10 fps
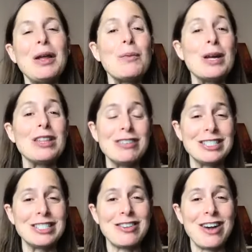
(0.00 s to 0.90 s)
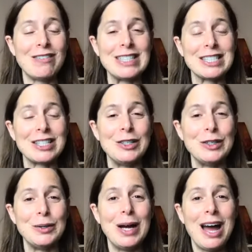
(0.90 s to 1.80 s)
with Richard Kravetz,
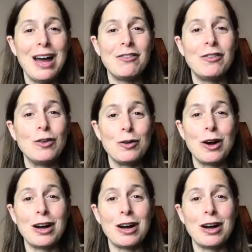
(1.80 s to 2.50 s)
who for